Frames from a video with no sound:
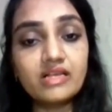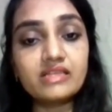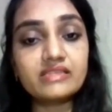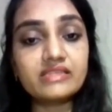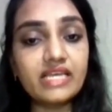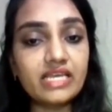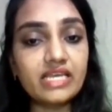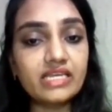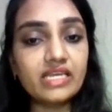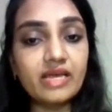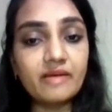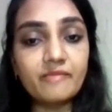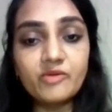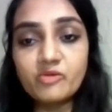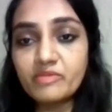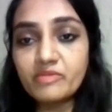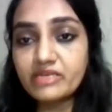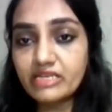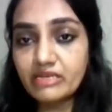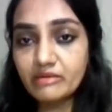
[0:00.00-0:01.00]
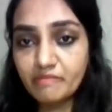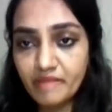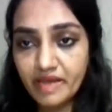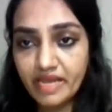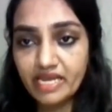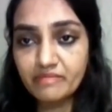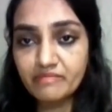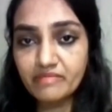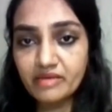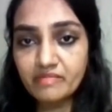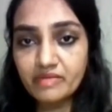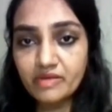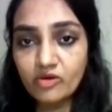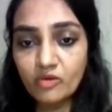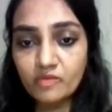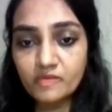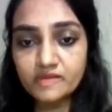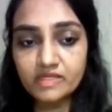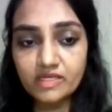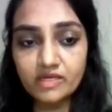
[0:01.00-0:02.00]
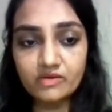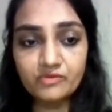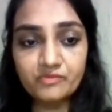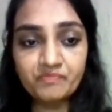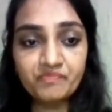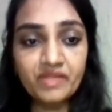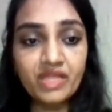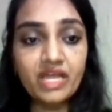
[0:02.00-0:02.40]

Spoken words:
then abdominal pain may be observed,